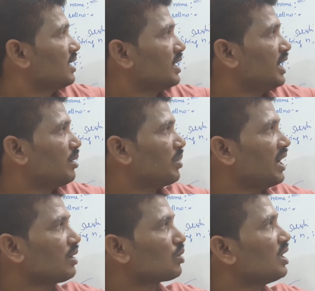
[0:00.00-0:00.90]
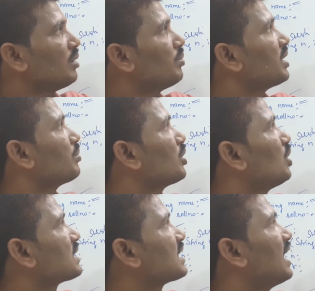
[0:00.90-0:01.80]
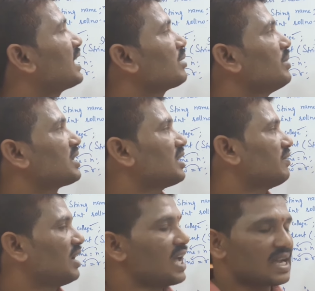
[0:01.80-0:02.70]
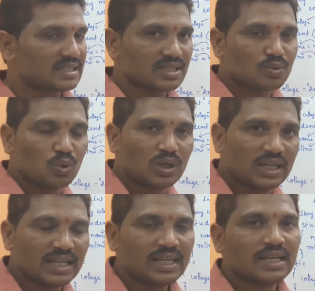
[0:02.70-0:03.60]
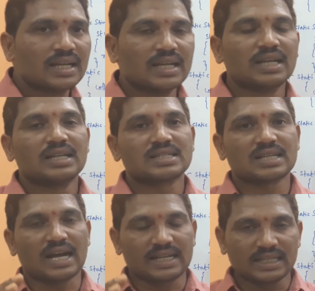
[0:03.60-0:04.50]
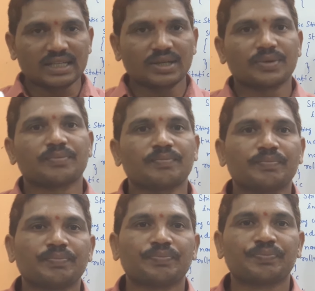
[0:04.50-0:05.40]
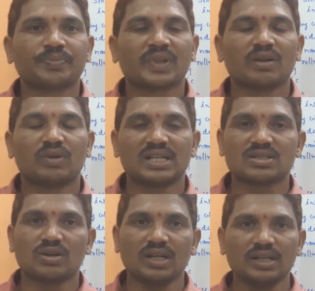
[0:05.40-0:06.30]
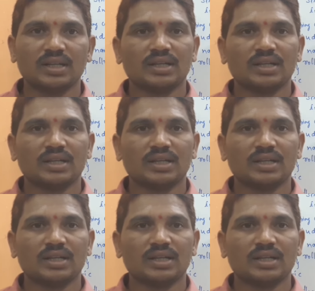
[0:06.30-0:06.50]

name and rule number, because static method will access only static, what is called